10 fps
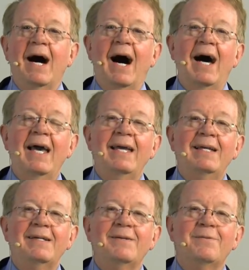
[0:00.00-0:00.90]

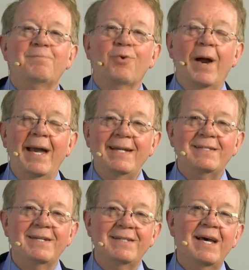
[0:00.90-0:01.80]
I pray
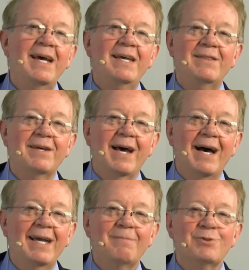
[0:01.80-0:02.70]
today that
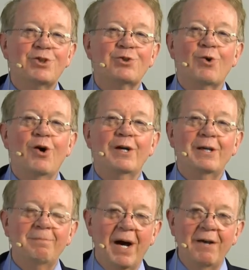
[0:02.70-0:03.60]
I am strong
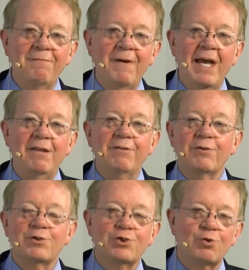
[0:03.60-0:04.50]
in my faith,
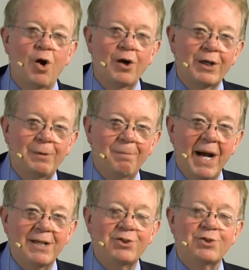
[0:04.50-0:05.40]
strong in
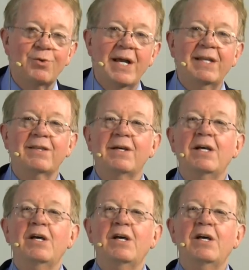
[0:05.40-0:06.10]
my strength,